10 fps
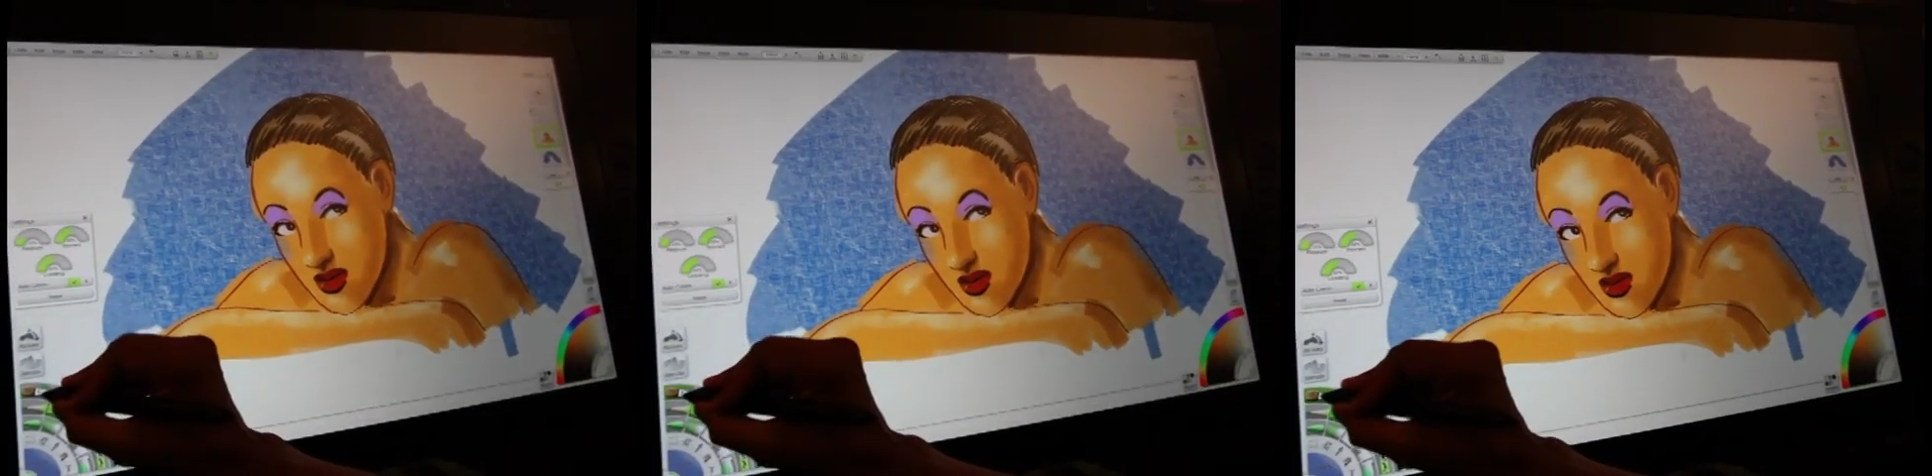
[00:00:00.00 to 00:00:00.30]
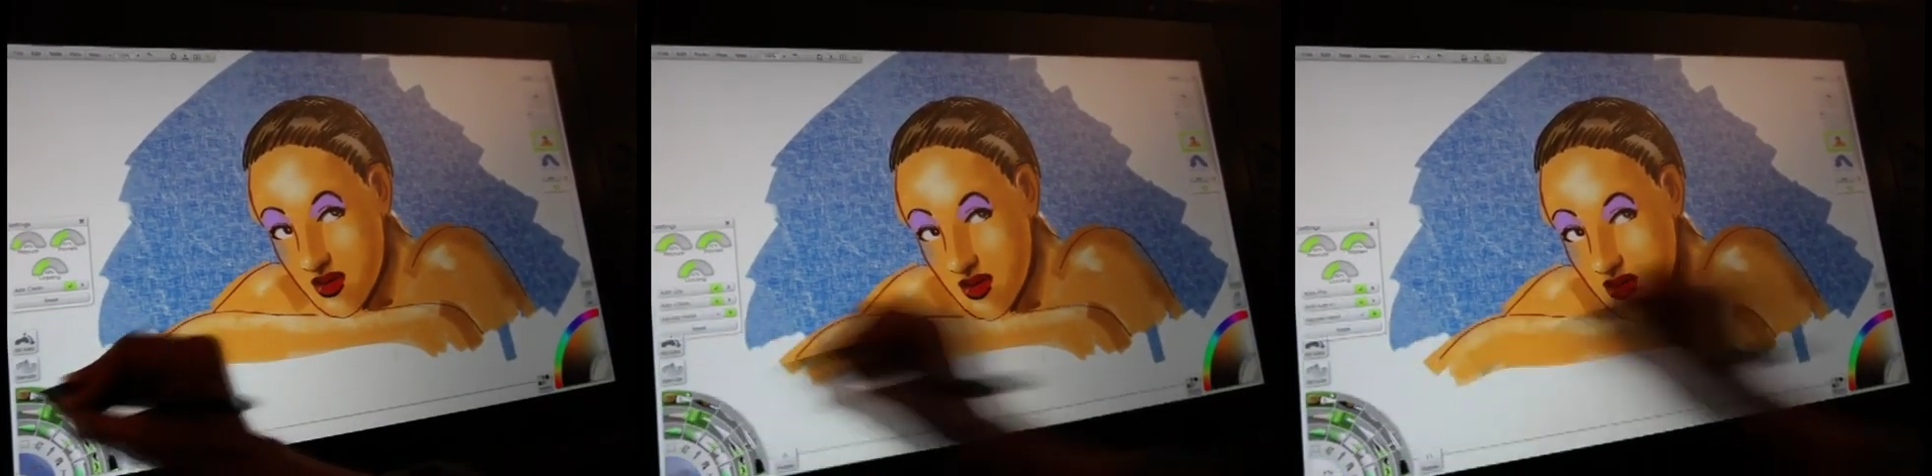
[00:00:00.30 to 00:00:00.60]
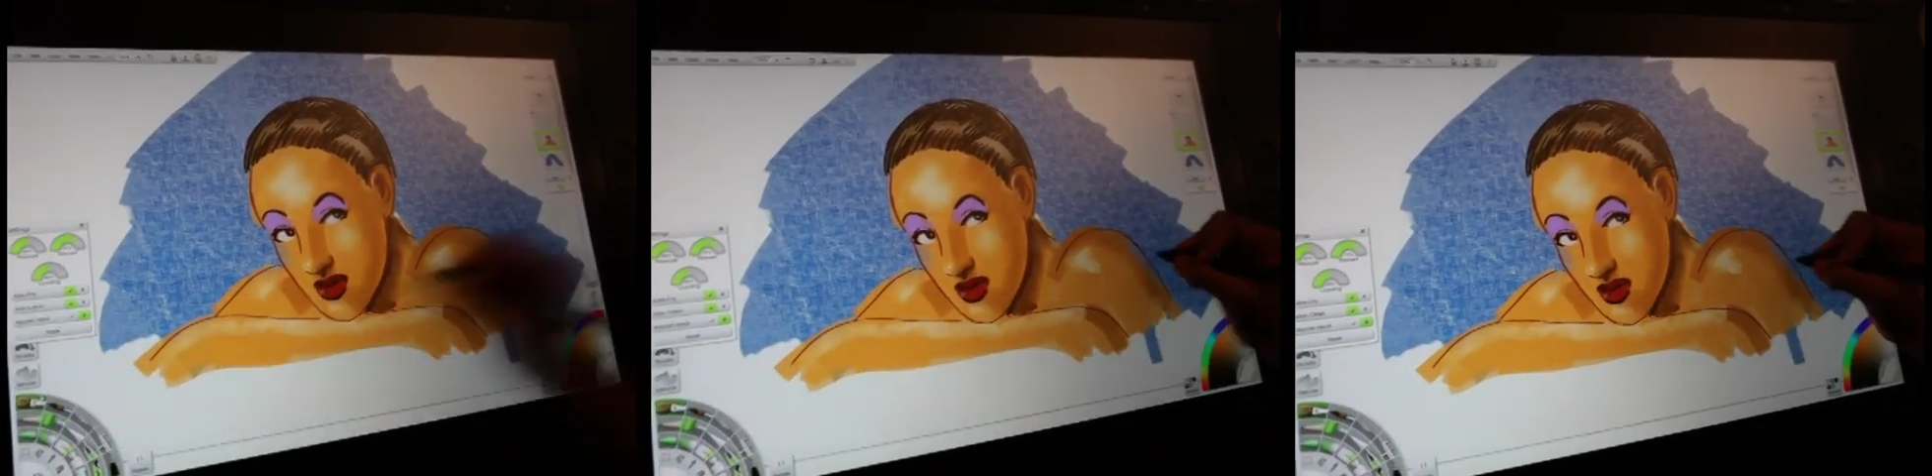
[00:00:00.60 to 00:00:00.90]
the
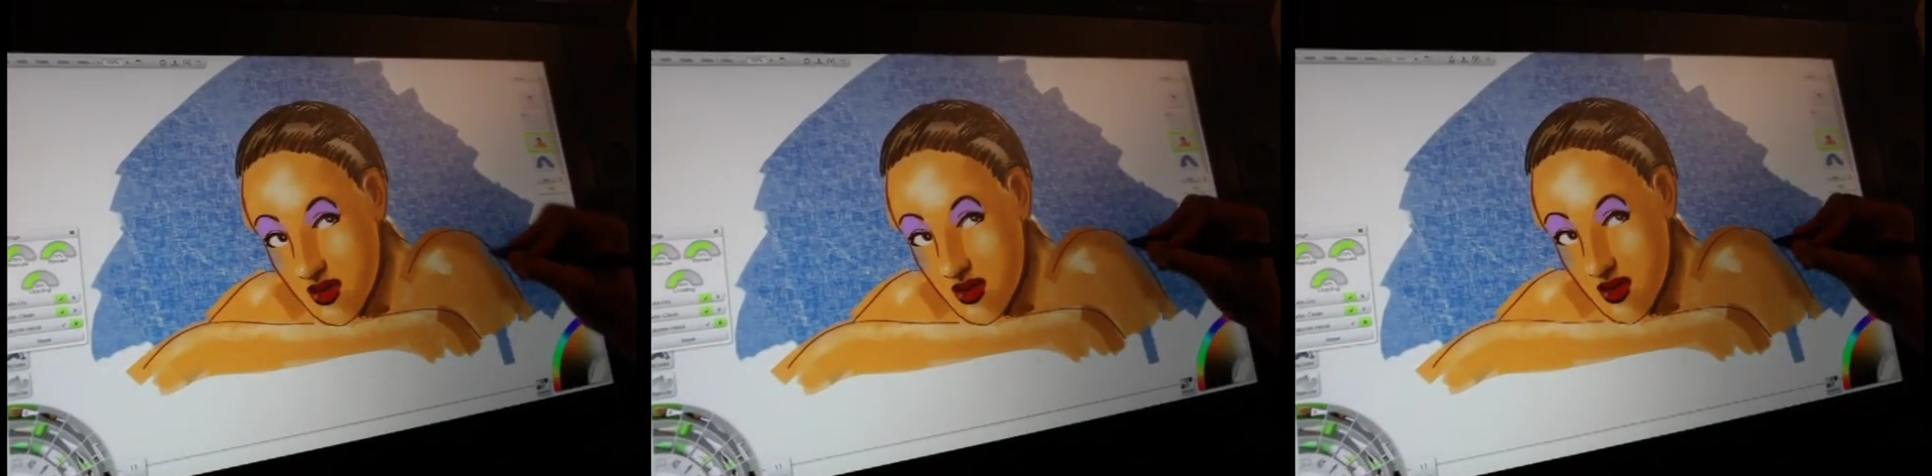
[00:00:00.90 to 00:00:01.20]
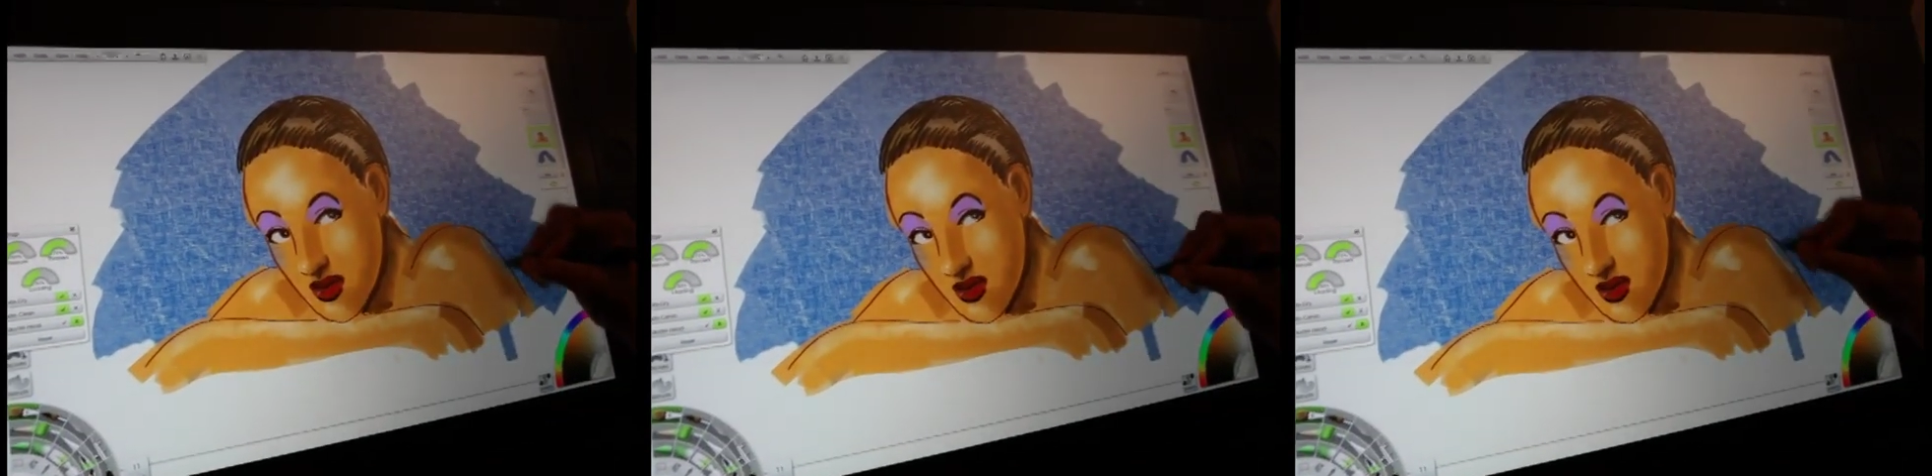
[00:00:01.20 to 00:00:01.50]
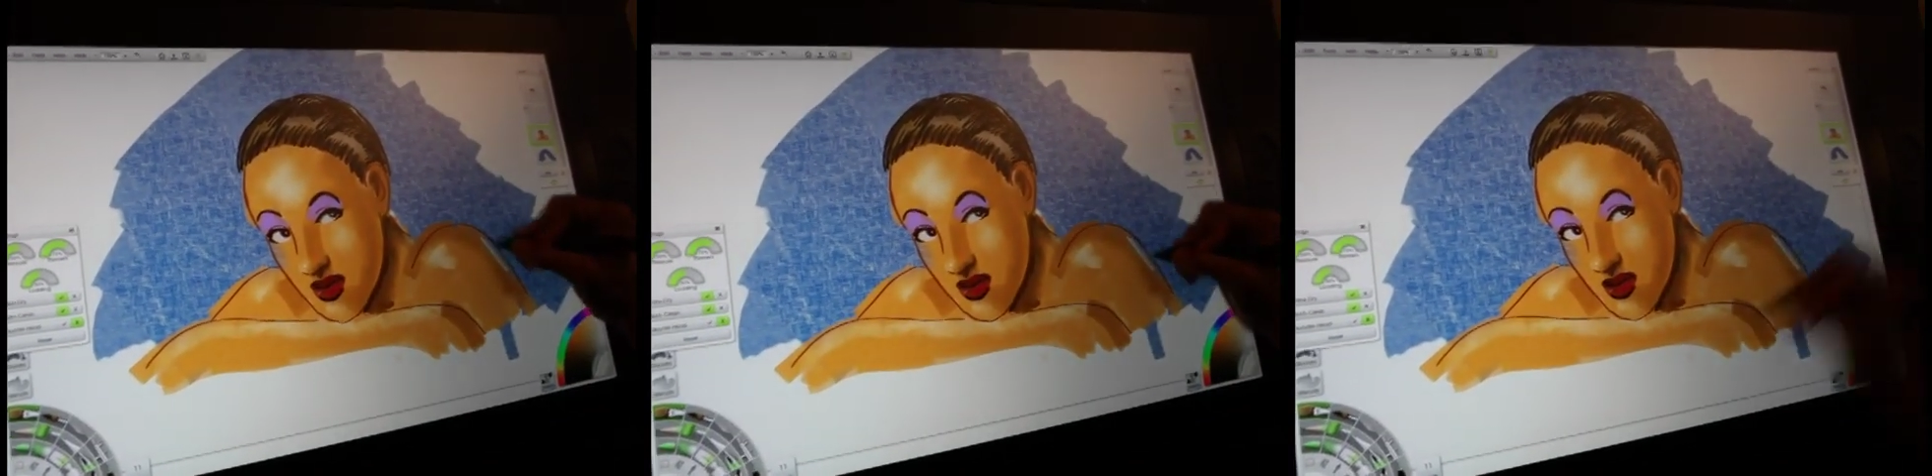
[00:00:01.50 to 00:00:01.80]
background
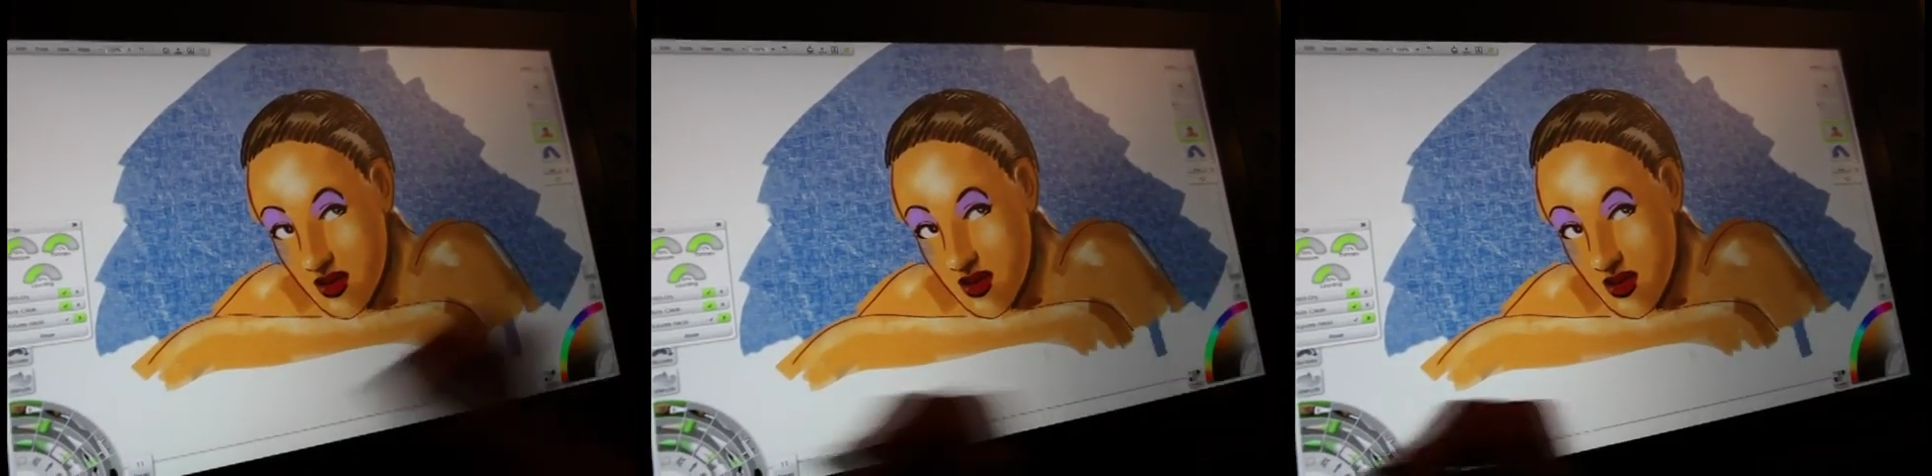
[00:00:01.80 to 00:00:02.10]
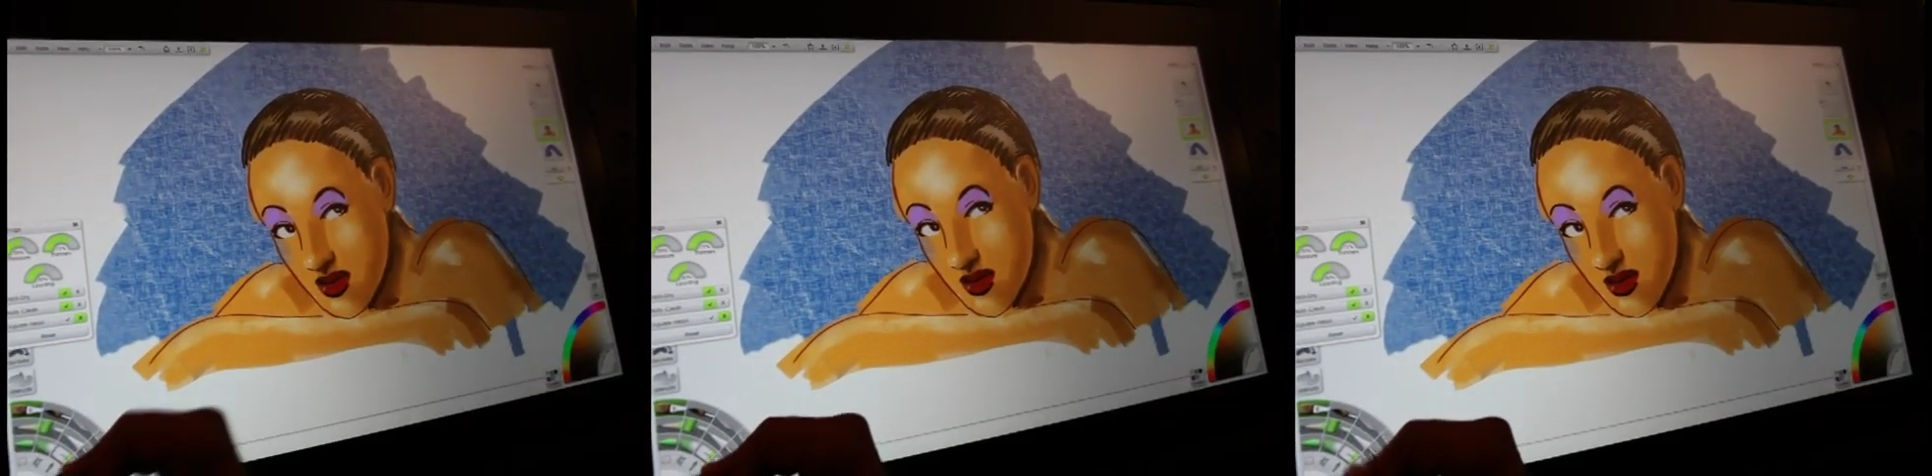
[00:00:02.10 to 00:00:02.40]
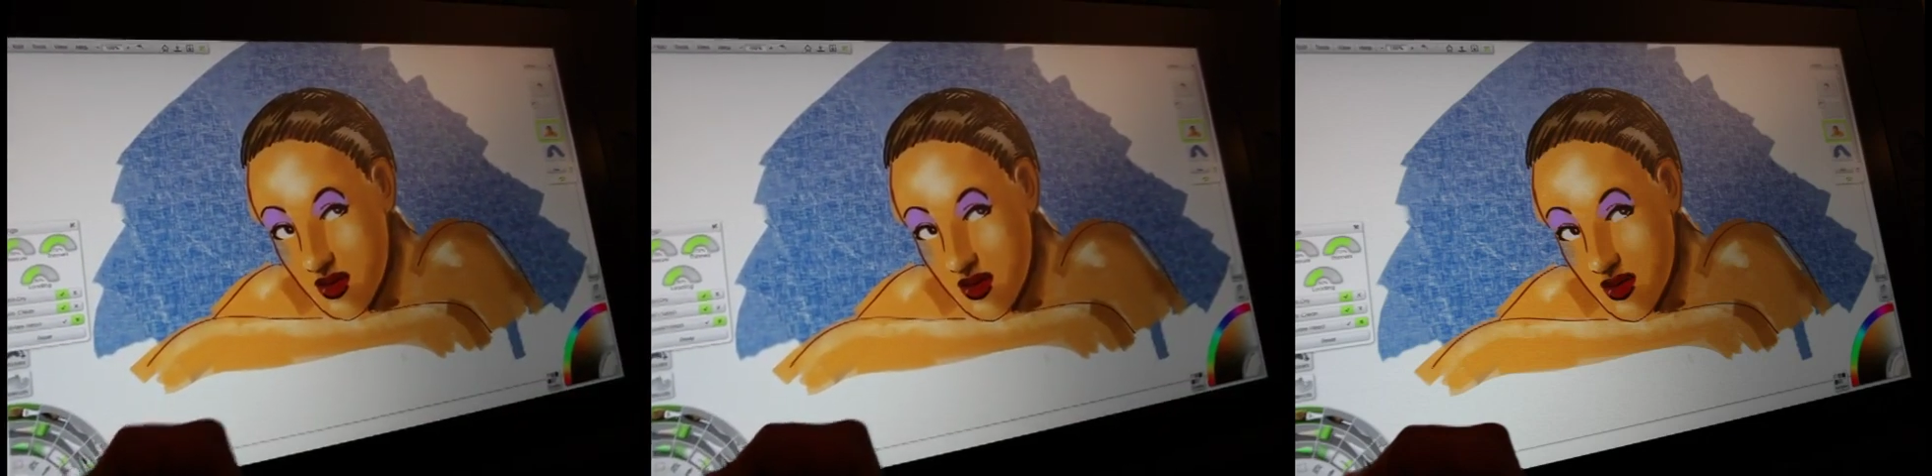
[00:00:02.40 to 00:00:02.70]
that wasn't working that
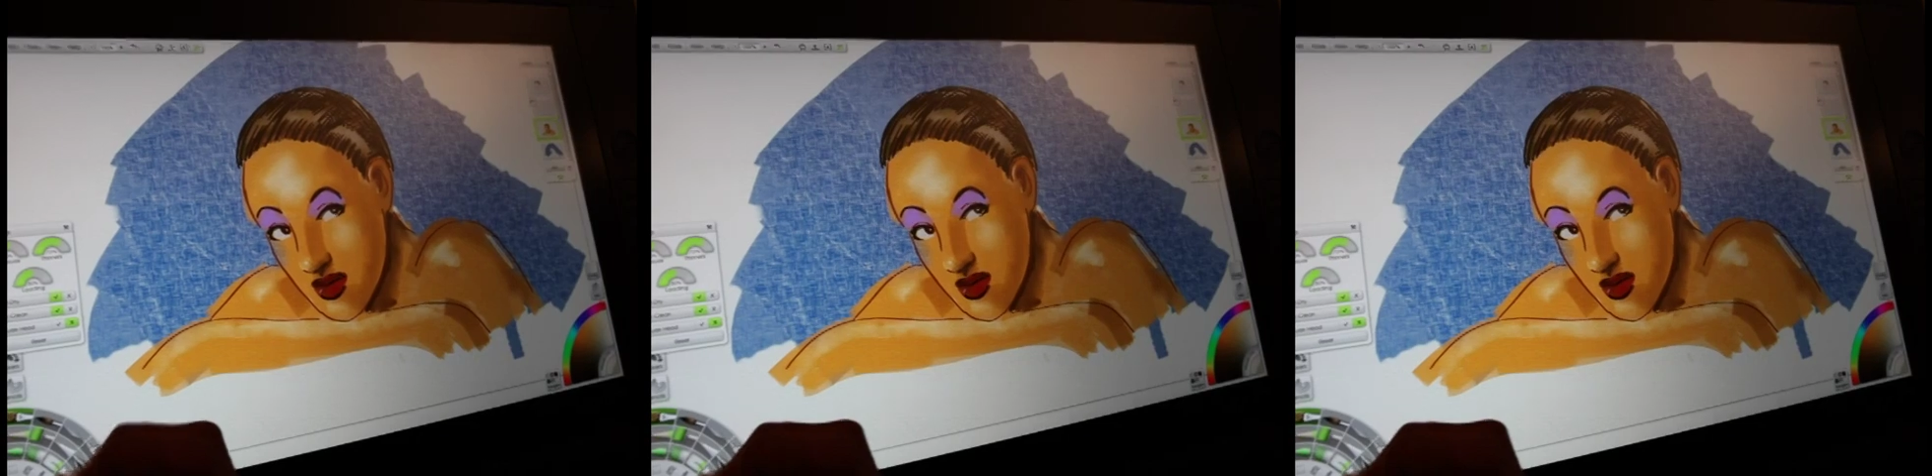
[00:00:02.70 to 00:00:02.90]
well.